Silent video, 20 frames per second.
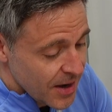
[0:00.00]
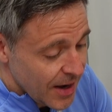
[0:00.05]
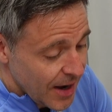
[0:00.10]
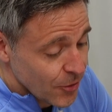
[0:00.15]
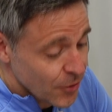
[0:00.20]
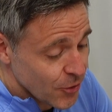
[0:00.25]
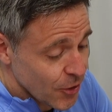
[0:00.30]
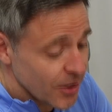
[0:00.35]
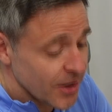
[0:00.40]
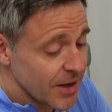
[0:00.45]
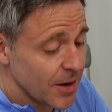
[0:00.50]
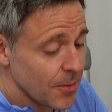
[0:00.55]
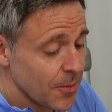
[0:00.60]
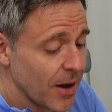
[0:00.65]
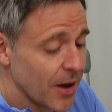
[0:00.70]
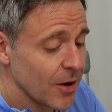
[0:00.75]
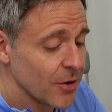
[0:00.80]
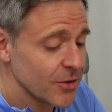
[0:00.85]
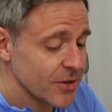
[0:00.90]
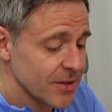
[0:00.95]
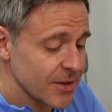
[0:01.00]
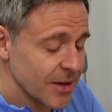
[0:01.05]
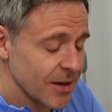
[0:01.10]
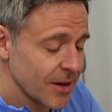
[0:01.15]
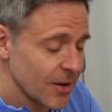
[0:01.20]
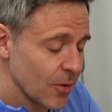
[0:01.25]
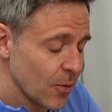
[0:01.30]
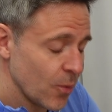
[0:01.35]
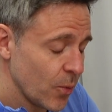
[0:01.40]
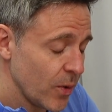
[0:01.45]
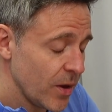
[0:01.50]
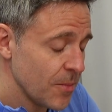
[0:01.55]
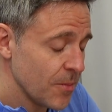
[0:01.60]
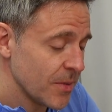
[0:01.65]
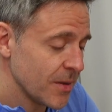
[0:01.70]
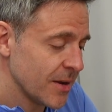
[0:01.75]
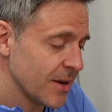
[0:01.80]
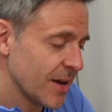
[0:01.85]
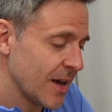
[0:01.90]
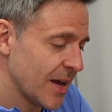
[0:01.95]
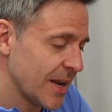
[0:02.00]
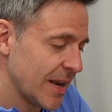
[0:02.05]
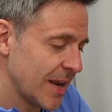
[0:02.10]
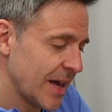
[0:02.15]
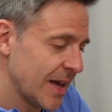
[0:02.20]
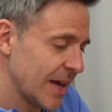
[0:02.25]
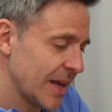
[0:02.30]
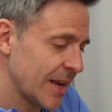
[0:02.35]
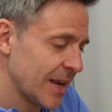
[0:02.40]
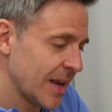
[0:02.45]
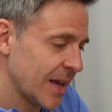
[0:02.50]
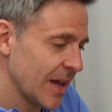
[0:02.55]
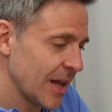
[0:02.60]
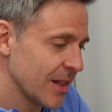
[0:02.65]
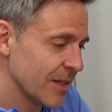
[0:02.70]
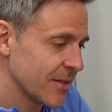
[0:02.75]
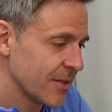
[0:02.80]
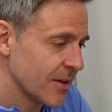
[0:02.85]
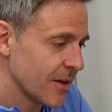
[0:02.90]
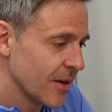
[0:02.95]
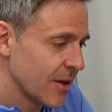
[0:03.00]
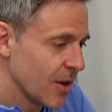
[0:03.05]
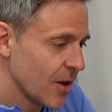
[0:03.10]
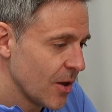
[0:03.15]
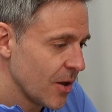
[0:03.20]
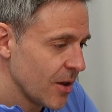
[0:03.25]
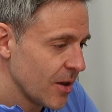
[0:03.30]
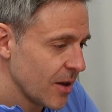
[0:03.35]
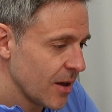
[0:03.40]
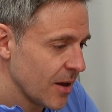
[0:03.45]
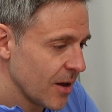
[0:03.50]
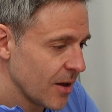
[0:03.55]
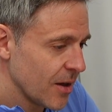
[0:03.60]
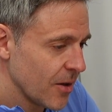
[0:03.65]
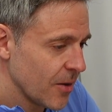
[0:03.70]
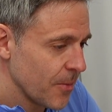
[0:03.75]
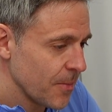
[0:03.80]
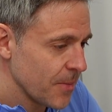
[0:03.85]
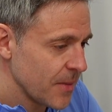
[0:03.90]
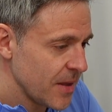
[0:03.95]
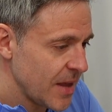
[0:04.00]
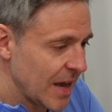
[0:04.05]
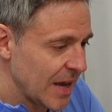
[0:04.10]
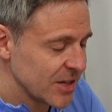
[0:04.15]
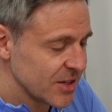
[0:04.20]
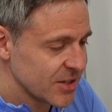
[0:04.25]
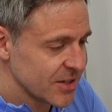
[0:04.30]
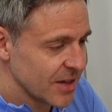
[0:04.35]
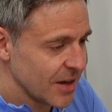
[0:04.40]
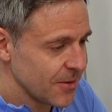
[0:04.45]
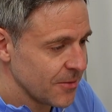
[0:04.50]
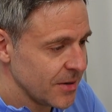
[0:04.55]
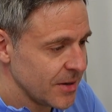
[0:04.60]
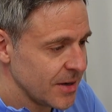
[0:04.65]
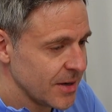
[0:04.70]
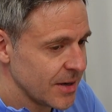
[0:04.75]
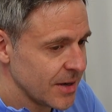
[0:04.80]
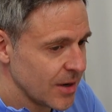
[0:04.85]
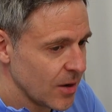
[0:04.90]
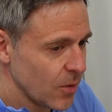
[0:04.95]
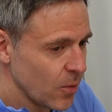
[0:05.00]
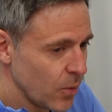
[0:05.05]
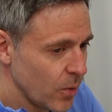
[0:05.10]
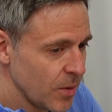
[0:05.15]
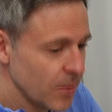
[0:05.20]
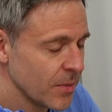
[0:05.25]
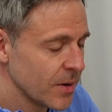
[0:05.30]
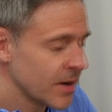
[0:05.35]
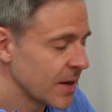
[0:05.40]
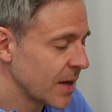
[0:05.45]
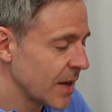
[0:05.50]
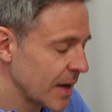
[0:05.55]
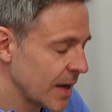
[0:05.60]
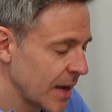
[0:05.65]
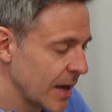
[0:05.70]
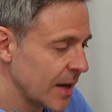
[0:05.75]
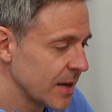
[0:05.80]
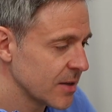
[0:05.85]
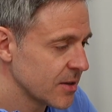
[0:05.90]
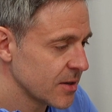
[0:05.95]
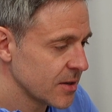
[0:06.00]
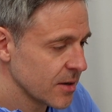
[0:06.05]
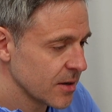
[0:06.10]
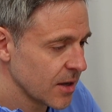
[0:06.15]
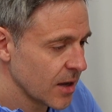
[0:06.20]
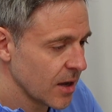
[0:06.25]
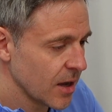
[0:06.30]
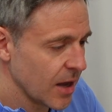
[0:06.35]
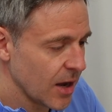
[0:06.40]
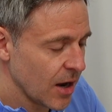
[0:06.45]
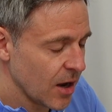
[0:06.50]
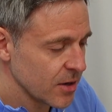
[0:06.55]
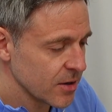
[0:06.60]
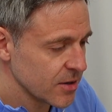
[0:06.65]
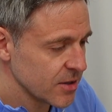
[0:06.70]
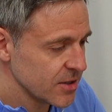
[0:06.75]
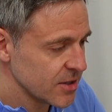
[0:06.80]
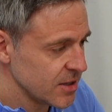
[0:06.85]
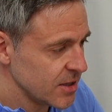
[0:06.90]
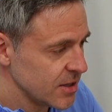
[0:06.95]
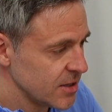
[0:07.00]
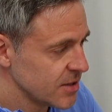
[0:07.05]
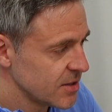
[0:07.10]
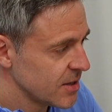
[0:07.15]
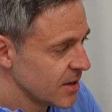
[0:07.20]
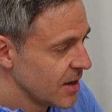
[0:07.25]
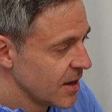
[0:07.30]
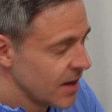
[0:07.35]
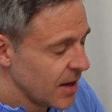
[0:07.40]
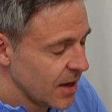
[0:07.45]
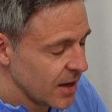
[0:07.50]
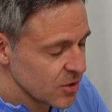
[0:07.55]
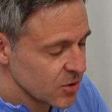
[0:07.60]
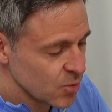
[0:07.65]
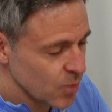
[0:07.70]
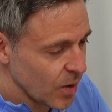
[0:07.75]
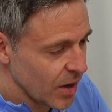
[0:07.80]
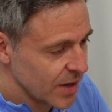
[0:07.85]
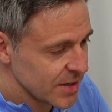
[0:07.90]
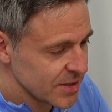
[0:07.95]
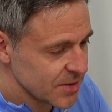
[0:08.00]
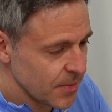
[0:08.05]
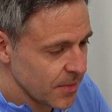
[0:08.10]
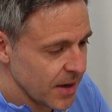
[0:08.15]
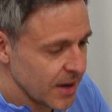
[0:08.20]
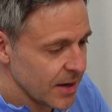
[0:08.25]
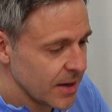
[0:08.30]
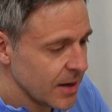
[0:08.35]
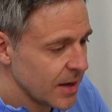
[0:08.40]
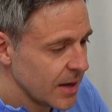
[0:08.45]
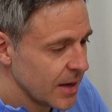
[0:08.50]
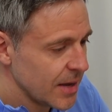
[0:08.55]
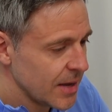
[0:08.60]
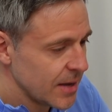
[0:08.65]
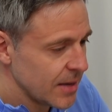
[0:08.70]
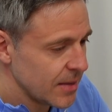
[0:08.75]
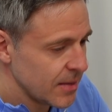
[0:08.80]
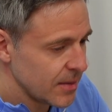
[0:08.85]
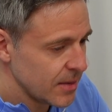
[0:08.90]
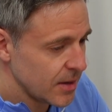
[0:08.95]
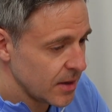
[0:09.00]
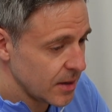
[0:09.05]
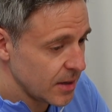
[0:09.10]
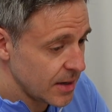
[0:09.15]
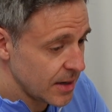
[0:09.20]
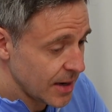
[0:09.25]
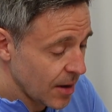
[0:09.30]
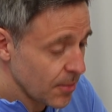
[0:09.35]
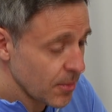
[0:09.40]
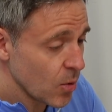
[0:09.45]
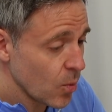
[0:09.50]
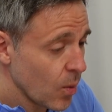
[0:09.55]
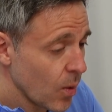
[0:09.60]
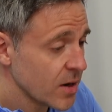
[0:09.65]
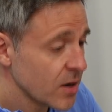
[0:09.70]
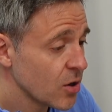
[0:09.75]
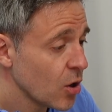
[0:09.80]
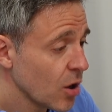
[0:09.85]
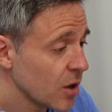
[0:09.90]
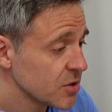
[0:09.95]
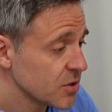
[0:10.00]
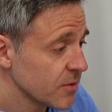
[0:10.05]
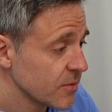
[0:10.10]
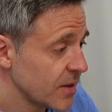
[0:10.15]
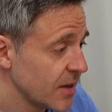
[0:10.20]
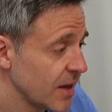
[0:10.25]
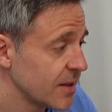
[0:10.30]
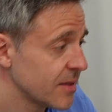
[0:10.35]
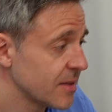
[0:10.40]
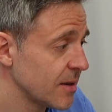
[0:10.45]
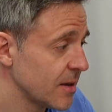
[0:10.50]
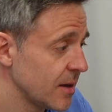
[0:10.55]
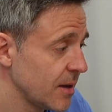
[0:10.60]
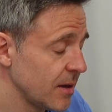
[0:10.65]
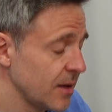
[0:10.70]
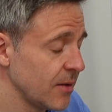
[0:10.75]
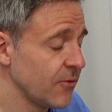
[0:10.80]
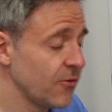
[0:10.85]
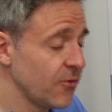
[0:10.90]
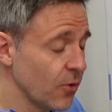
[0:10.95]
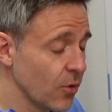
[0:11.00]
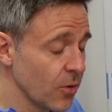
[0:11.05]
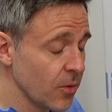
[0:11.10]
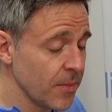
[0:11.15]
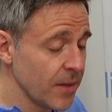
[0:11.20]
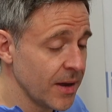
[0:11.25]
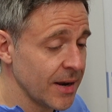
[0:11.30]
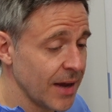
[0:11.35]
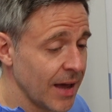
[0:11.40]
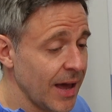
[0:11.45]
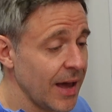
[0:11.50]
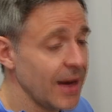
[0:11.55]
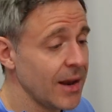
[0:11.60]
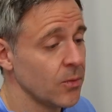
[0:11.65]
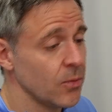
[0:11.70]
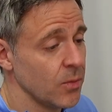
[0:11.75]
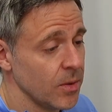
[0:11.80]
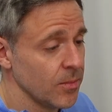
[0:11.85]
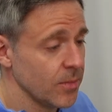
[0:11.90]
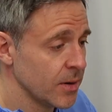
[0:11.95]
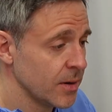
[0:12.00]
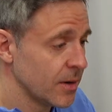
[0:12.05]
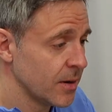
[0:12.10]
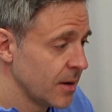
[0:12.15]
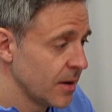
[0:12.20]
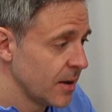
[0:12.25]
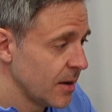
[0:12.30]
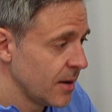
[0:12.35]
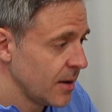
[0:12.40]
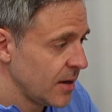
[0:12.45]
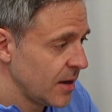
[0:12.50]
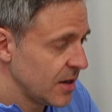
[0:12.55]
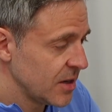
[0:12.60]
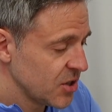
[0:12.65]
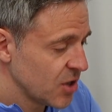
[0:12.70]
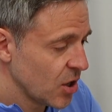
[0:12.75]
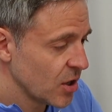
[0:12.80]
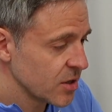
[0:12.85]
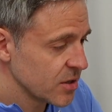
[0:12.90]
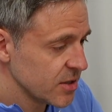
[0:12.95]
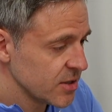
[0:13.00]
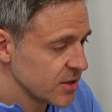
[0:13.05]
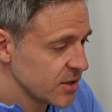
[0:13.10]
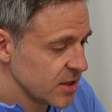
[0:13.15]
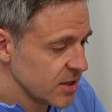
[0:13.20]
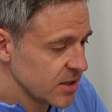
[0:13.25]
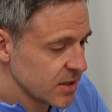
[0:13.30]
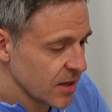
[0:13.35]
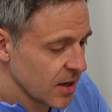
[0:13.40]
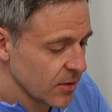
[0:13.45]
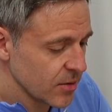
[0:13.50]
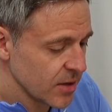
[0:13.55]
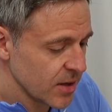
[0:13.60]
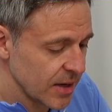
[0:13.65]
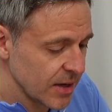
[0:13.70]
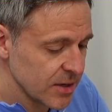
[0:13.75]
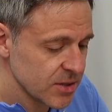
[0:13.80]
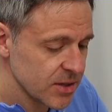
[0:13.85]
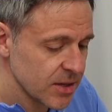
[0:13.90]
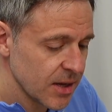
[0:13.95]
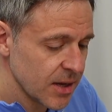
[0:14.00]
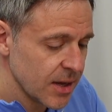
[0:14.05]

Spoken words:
Now, talking about women and health, yes, I mean, women can get heart disease as well as men. The number one cause of death for men and women is heart disease nowadays.